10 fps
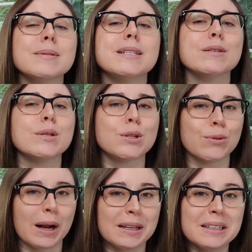still
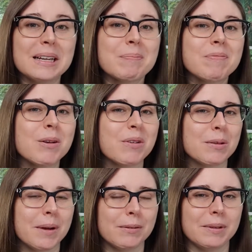struggling
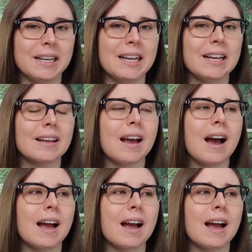with my reading.